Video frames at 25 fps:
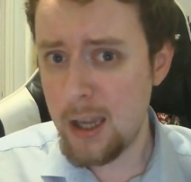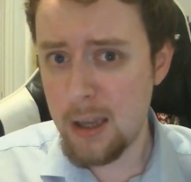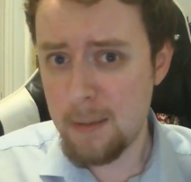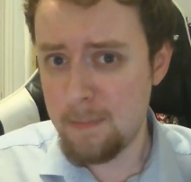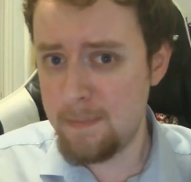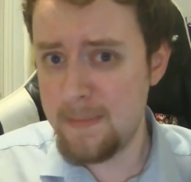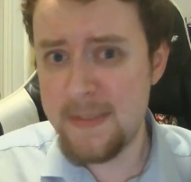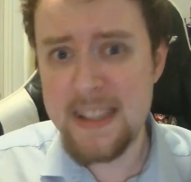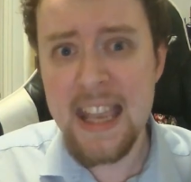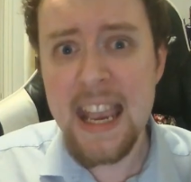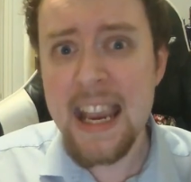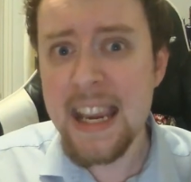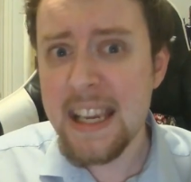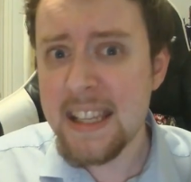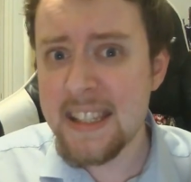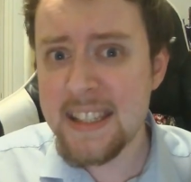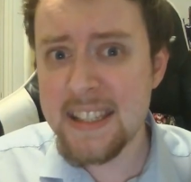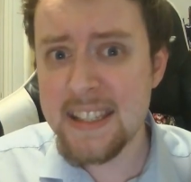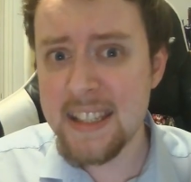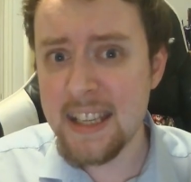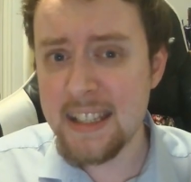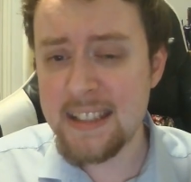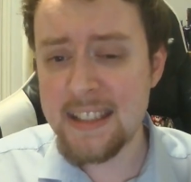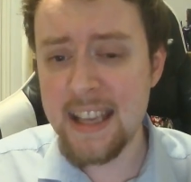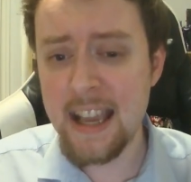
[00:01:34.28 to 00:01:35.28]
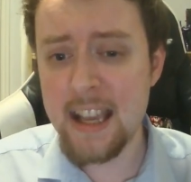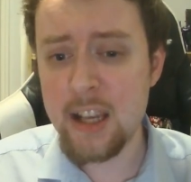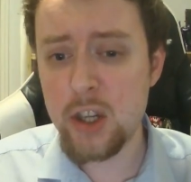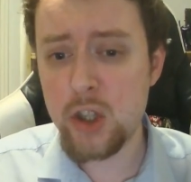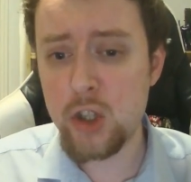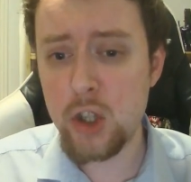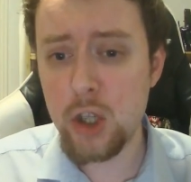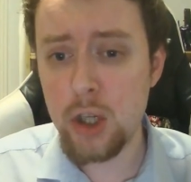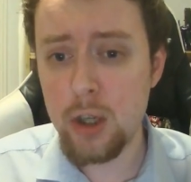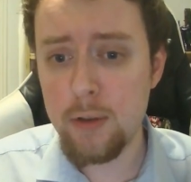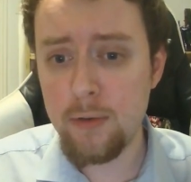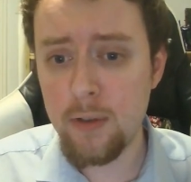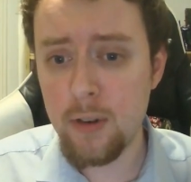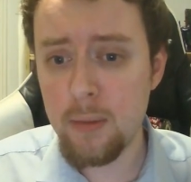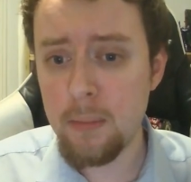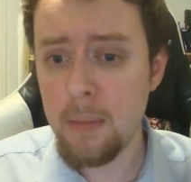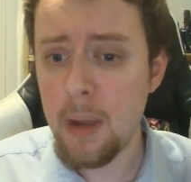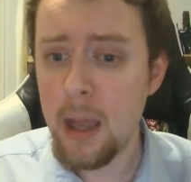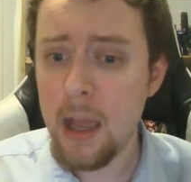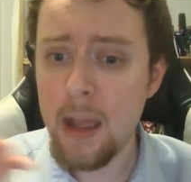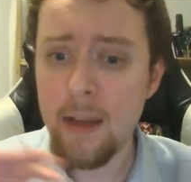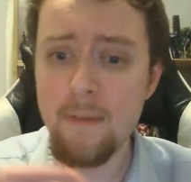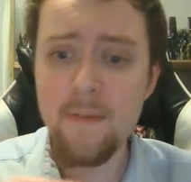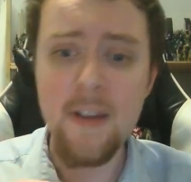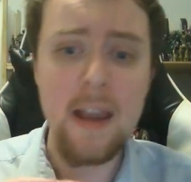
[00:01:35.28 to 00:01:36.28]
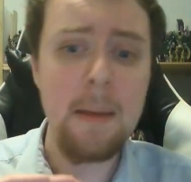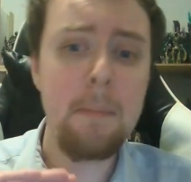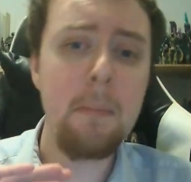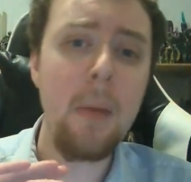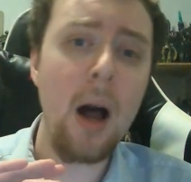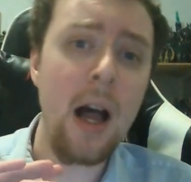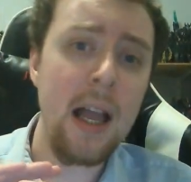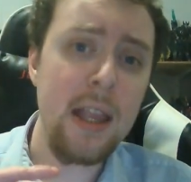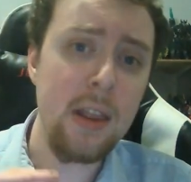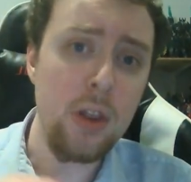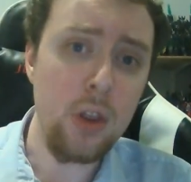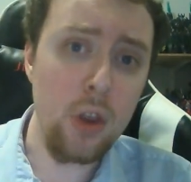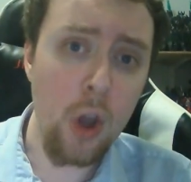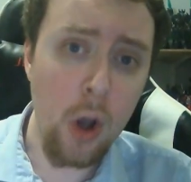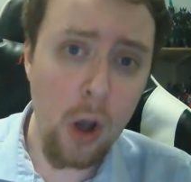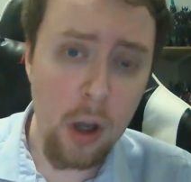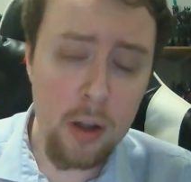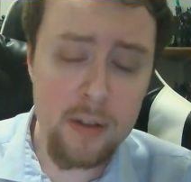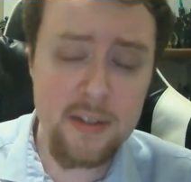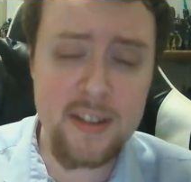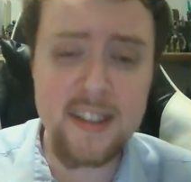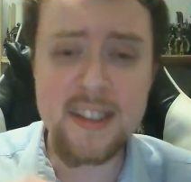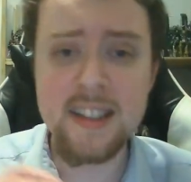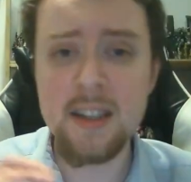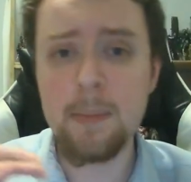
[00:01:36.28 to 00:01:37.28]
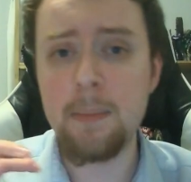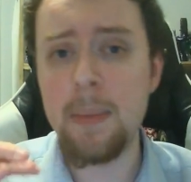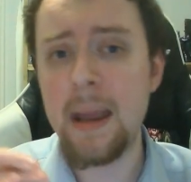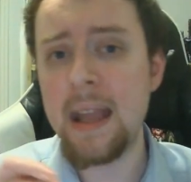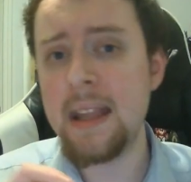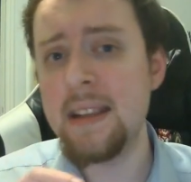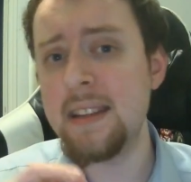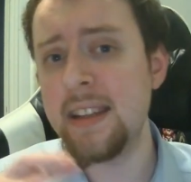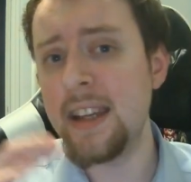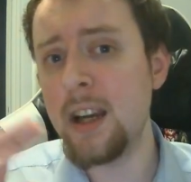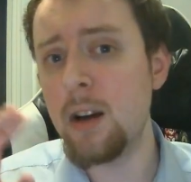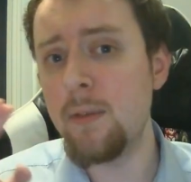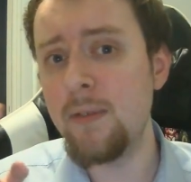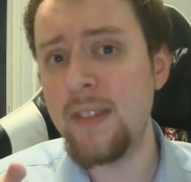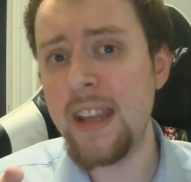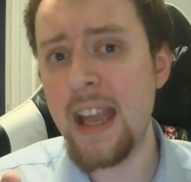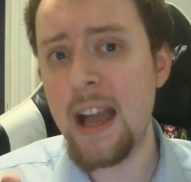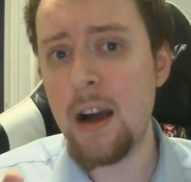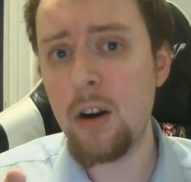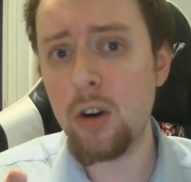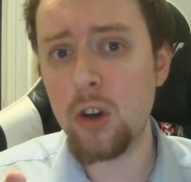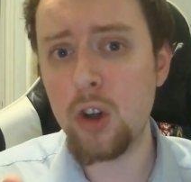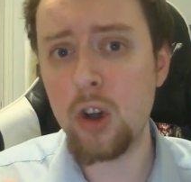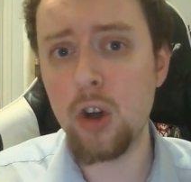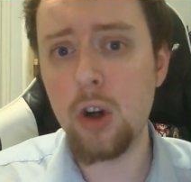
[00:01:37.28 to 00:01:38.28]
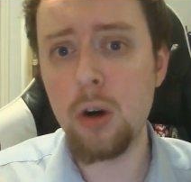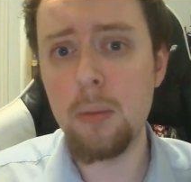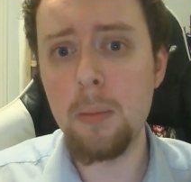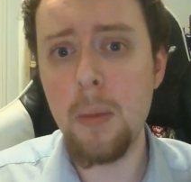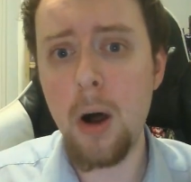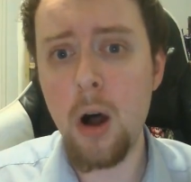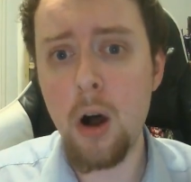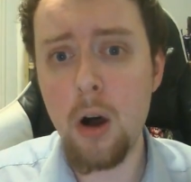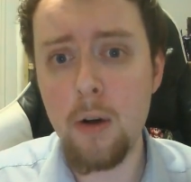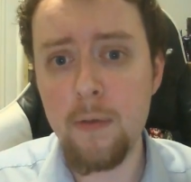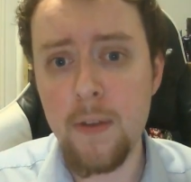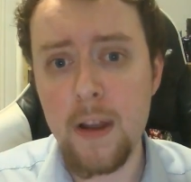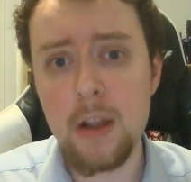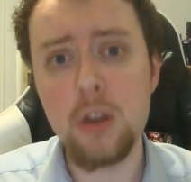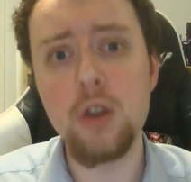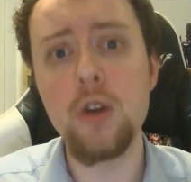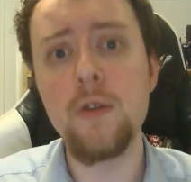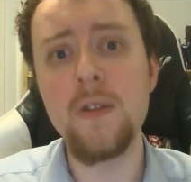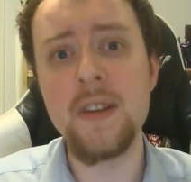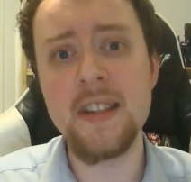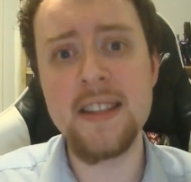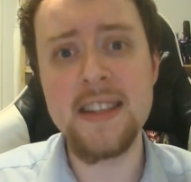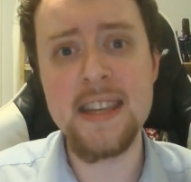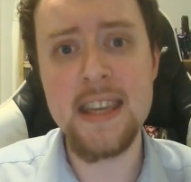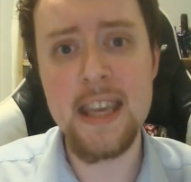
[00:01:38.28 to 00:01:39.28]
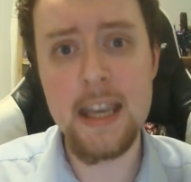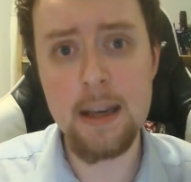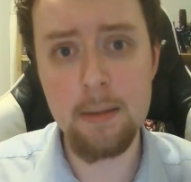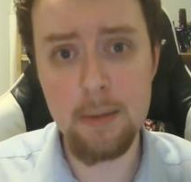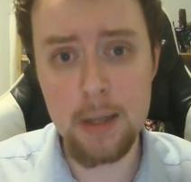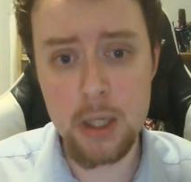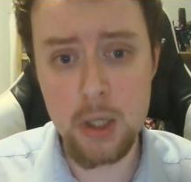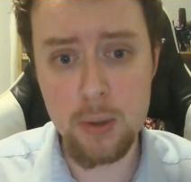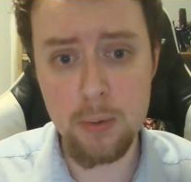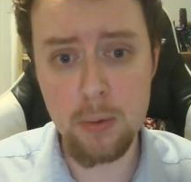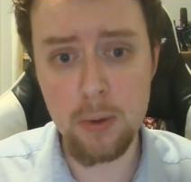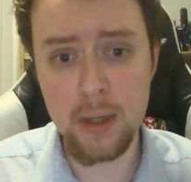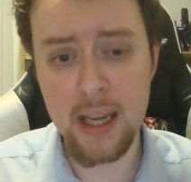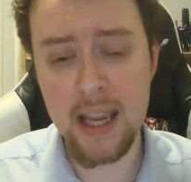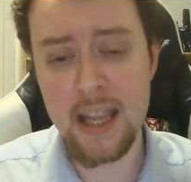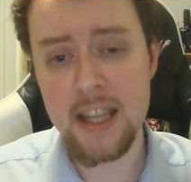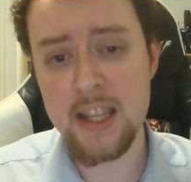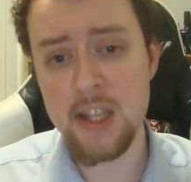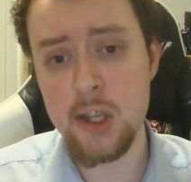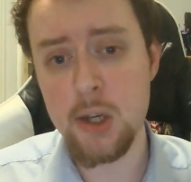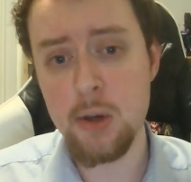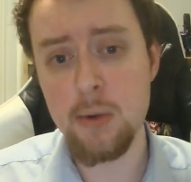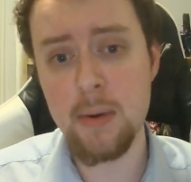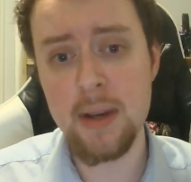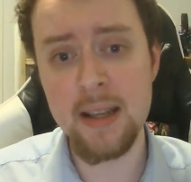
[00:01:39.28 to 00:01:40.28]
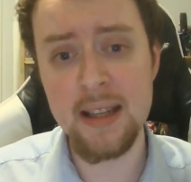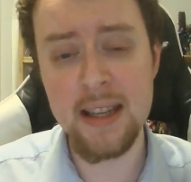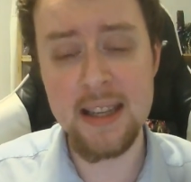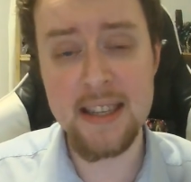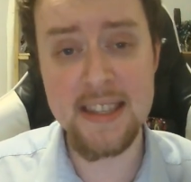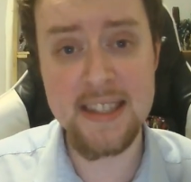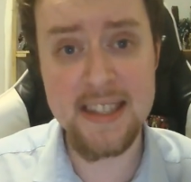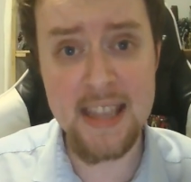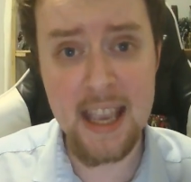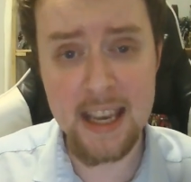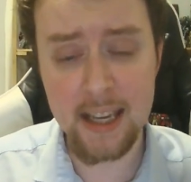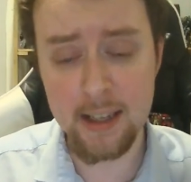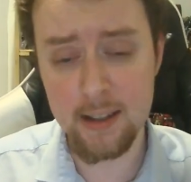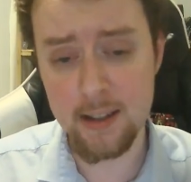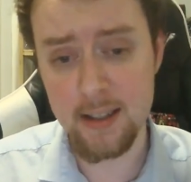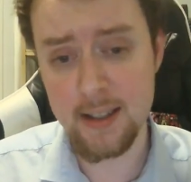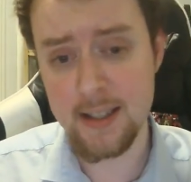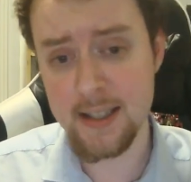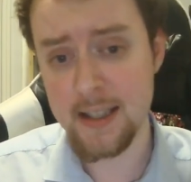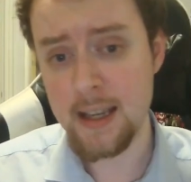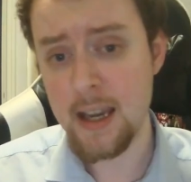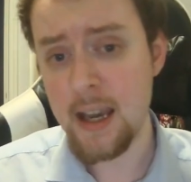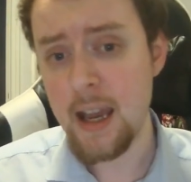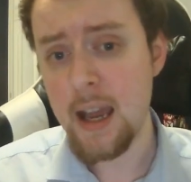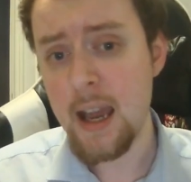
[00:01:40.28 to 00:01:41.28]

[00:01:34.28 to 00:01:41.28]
dates attached to them, they might not, depending on the outcome of another tier, which we'll get to in a second.